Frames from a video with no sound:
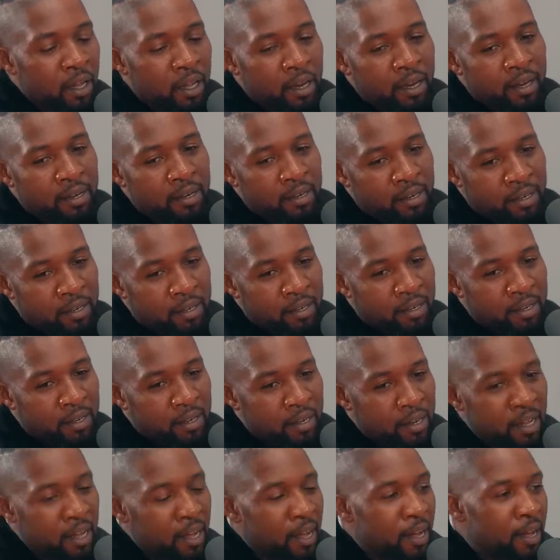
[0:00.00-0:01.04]
and
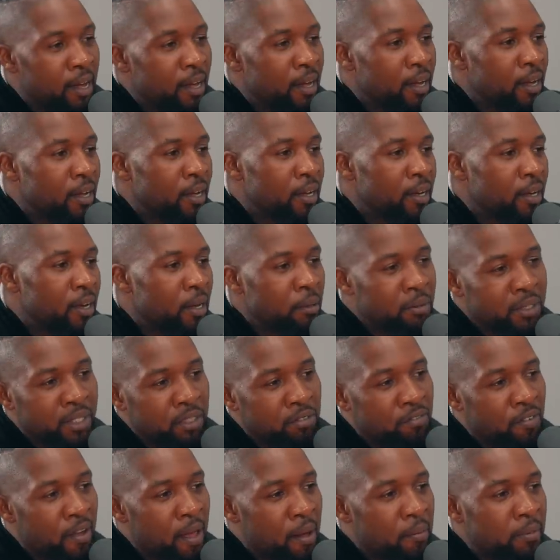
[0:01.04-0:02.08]
uh,
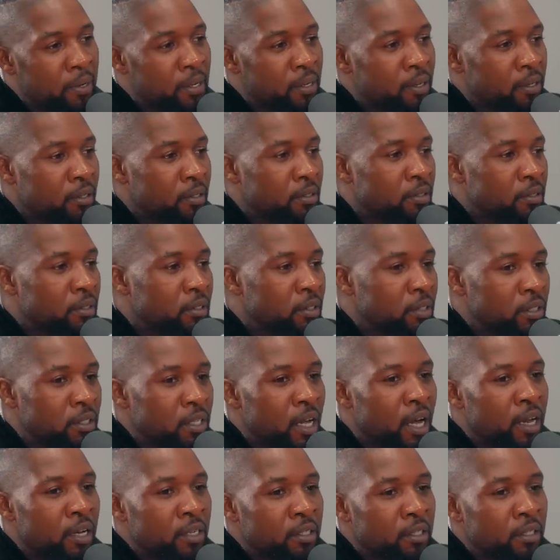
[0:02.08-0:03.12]
Nipsey's family
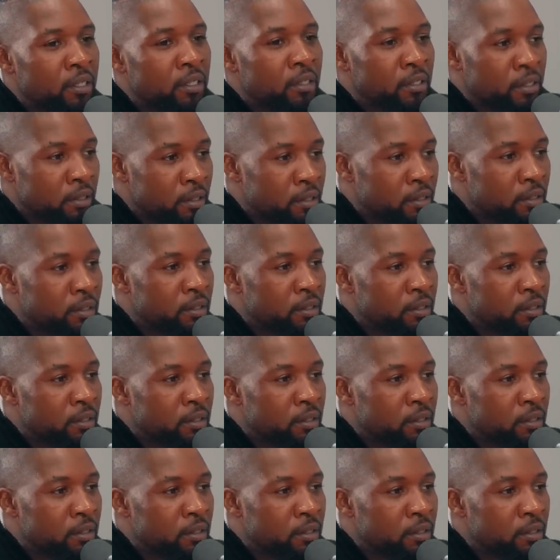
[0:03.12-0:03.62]
decided to